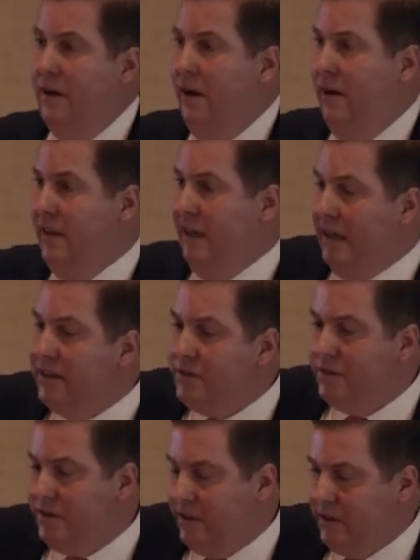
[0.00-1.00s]
Uh, the
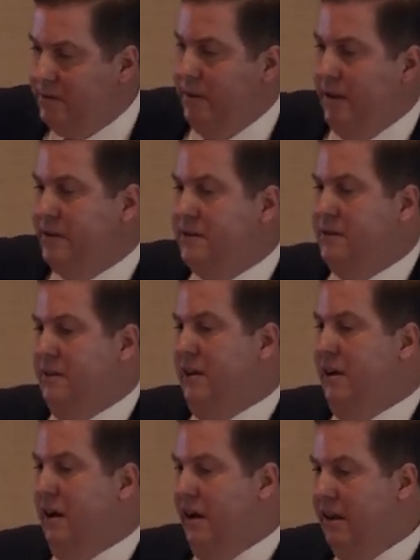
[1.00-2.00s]
interest expense
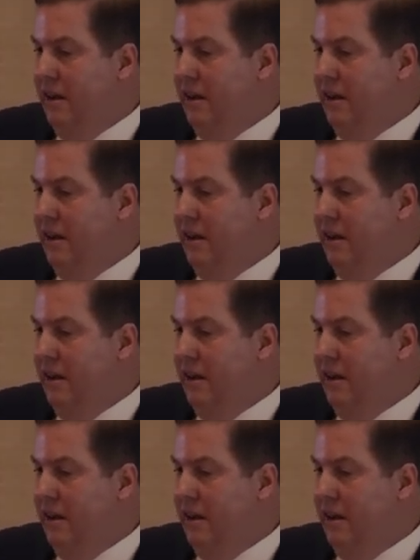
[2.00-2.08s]
uh,